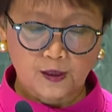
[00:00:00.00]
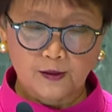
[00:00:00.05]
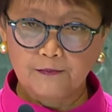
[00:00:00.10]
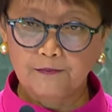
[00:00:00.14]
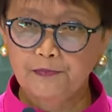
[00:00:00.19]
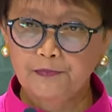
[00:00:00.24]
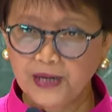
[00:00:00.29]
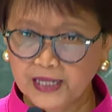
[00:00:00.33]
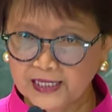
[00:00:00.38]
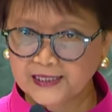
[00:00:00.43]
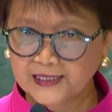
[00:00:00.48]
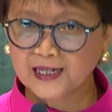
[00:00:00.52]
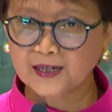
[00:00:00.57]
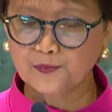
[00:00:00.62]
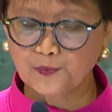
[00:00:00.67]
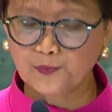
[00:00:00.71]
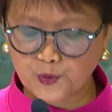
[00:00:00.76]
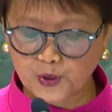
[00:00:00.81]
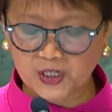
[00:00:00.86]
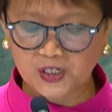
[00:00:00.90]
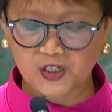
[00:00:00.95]
building
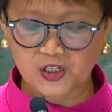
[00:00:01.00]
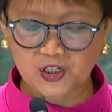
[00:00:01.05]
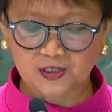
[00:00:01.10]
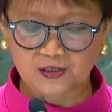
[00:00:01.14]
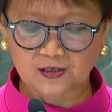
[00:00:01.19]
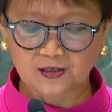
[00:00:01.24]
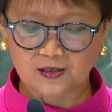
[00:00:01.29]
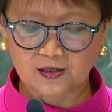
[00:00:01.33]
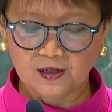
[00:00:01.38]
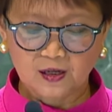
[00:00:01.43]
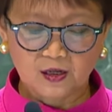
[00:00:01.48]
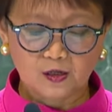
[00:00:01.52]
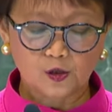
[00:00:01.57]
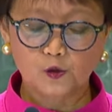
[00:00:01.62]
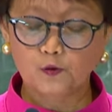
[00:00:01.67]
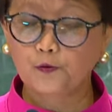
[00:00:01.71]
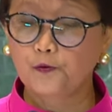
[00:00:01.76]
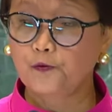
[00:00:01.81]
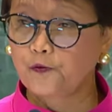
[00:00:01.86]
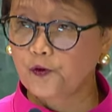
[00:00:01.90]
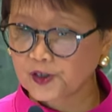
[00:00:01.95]
bridges to
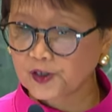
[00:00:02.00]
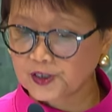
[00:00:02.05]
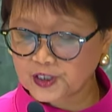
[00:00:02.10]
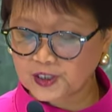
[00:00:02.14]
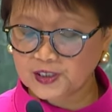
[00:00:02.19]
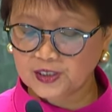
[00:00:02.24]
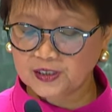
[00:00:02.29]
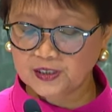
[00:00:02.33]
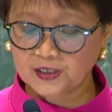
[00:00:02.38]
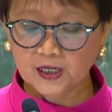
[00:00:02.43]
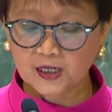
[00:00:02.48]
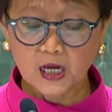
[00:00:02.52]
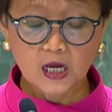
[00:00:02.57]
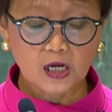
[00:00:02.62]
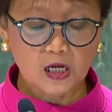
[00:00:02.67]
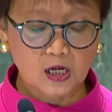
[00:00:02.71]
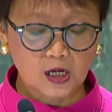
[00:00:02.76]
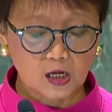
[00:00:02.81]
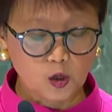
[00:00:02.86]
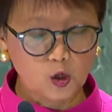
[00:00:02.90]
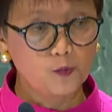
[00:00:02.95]
foster
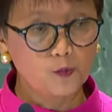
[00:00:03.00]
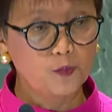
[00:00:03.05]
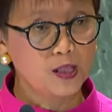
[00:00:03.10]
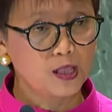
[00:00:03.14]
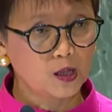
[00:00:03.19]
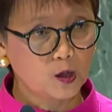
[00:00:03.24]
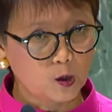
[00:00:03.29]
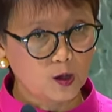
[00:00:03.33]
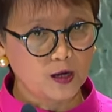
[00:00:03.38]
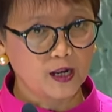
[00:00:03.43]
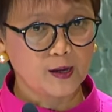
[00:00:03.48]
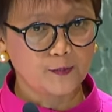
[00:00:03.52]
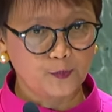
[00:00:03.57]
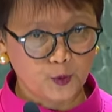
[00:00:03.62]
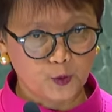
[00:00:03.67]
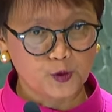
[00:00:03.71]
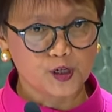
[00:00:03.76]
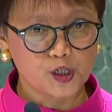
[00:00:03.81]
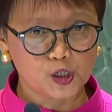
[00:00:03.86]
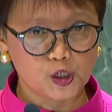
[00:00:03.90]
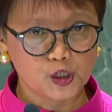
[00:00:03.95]
global
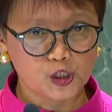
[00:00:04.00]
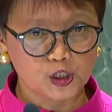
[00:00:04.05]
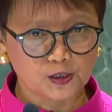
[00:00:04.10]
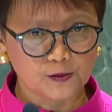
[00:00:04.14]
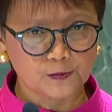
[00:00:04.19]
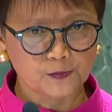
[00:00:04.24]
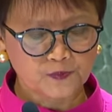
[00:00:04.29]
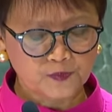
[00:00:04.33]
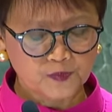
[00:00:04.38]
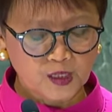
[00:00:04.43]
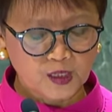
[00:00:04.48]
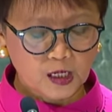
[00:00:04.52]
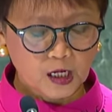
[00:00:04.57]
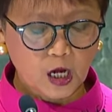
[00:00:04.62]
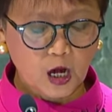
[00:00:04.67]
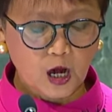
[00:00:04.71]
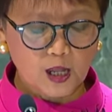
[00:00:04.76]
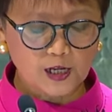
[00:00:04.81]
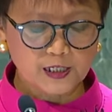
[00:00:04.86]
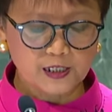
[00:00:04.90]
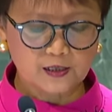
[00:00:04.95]
collaboration.
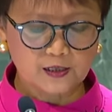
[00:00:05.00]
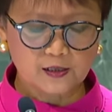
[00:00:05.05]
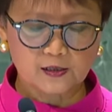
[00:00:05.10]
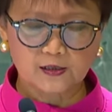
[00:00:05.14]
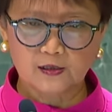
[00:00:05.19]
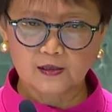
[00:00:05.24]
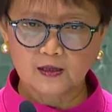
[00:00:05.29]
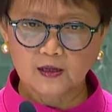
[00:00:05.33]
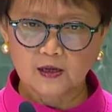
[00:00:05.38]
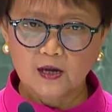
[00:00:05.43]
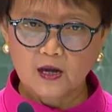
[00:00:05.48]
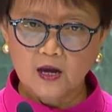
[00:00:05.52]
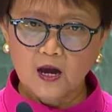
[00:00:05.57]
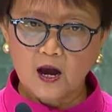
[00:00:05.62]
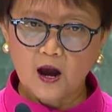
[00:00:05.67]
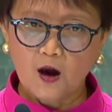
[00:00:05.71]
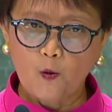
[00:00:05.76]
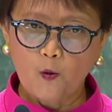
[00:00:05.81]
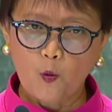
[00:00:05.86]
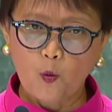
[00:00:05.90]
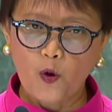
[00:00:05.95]
Colleagues,
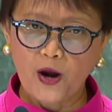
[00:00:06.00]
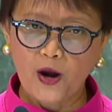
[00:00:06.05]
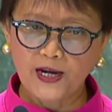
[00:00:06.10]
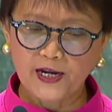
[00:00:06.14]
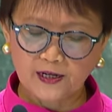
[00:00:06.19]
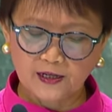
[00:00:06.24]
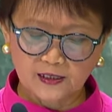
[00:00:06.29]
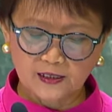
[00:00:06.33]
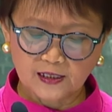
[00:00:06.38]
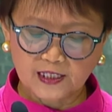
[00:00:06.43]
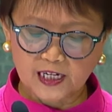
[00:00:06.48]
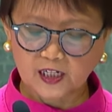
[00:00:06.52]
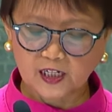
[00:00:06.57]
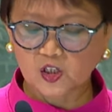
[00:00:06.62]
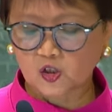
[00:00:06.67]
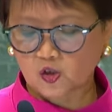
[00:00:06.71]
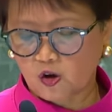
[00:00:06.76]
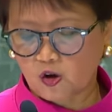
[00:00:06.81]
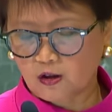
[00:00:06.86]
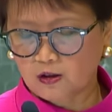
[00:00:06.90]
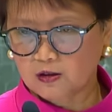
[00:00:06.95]
a winner takes
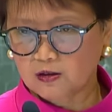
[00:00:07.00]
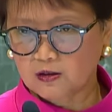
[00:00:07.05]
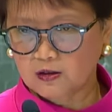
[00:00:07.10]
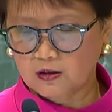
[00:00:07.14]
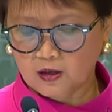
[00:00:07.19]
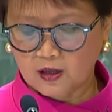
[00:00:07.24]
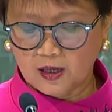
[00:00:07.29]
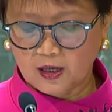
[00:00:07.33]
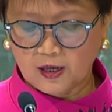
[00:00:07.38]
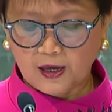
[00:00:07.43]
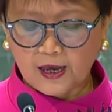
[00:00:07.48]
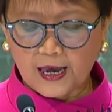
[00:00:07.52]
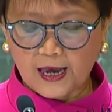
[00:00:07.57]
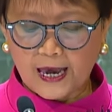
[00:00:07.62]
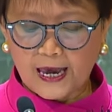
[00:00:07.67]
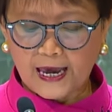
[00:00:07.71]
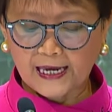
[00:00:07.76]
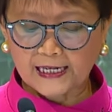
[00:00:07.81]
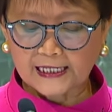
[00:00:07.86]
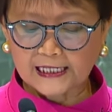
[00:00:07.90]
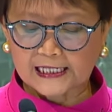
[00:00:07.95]
all,
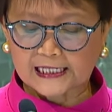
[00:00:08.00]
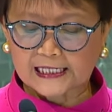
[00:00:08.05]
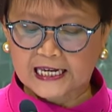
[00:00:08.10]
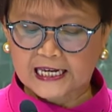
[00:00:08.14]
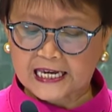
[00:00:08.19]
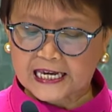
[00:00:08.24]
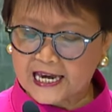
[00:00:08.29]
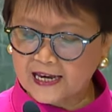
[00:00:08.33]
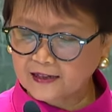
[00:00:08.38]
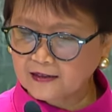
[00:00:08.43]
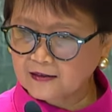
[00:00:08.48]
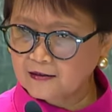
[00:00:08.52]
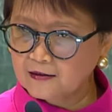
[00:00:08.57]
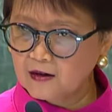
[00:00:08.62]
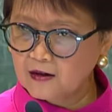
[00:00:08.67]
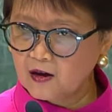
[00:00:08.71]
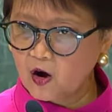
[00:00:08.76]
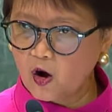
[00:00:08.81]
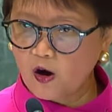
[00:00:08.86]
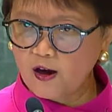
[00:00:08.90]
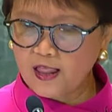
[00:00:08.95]
and take it
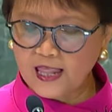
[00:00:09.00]
or